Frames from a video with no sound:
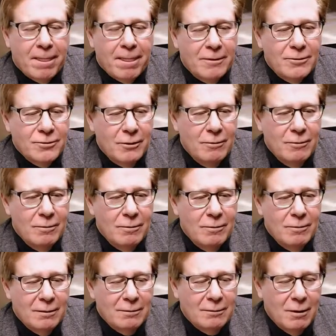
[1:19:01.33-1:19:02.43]
so I
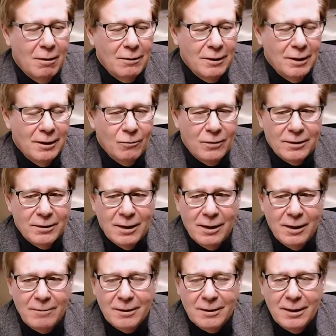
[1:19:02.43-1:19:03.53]
called again one
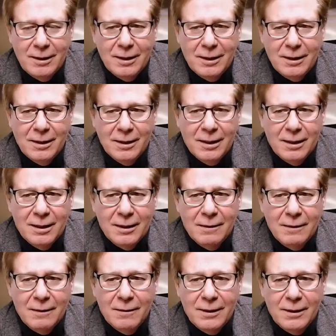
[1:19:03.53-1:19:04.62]
time, and
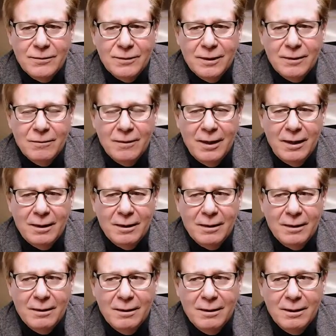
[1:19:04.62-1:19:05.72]
he said, hey,
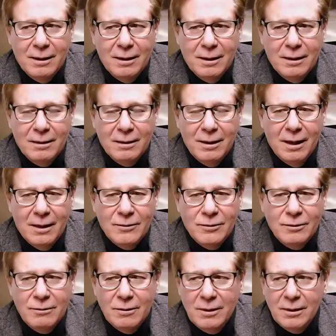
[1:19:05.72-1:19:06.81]
yeah, it's
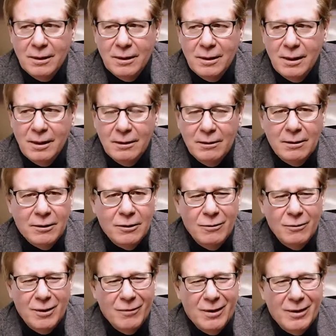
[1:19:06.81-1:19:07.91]
you, isn't it? Hey, look, you
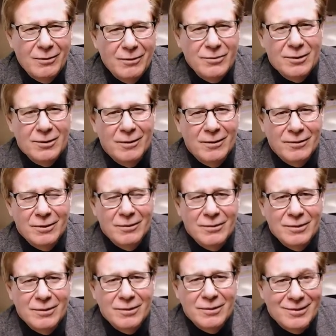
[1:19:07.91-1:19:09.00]
really want to do something with this, don't
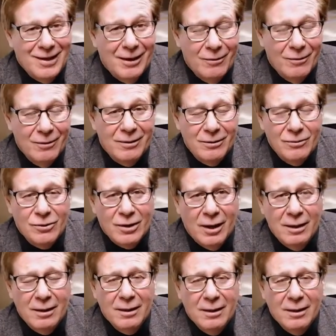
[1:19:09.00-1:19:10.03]
you? I said, yeah, I really do, John.